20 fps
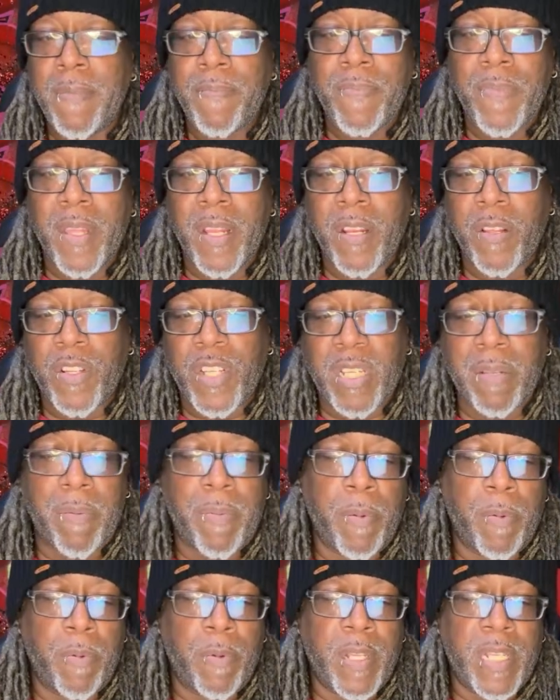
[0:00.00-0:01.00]
Some
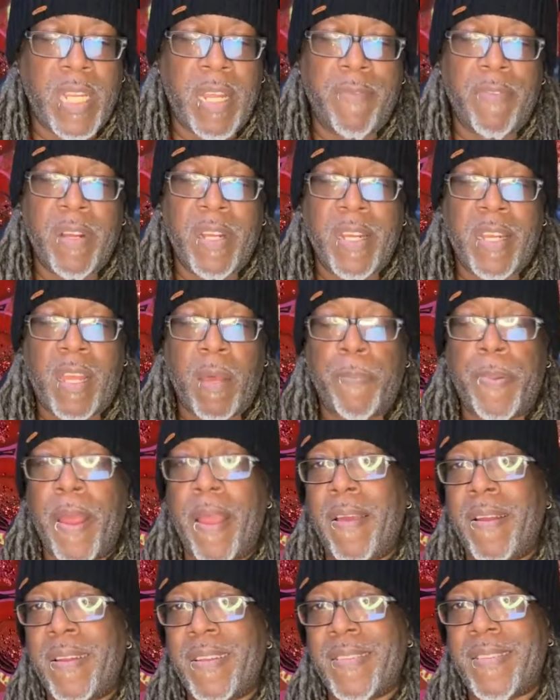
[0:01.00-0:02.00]
people have even
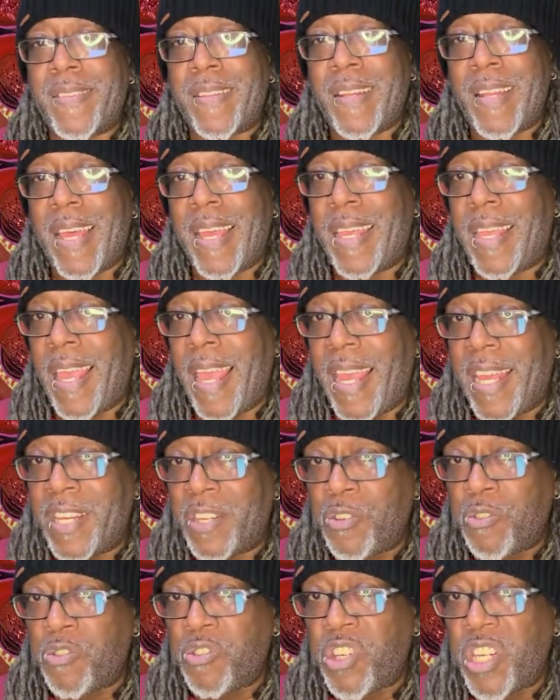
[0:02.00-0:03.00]
compared this to like
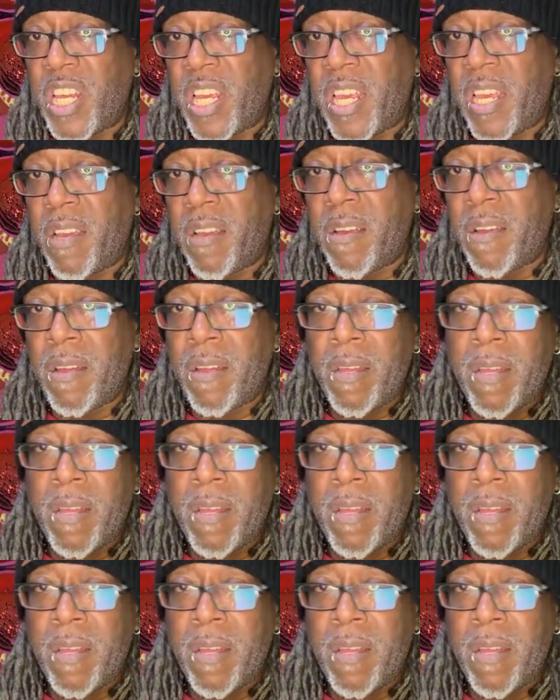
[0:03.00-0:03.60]
Angel Share,